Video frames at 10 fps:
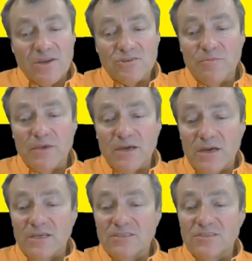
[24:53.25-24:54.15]
To be
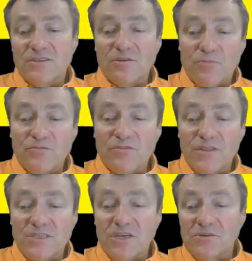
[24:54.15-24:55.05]
honest, the proof in
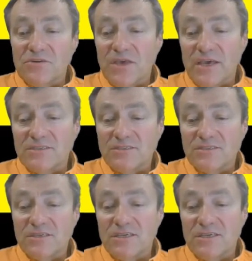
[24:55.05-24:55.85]
the general case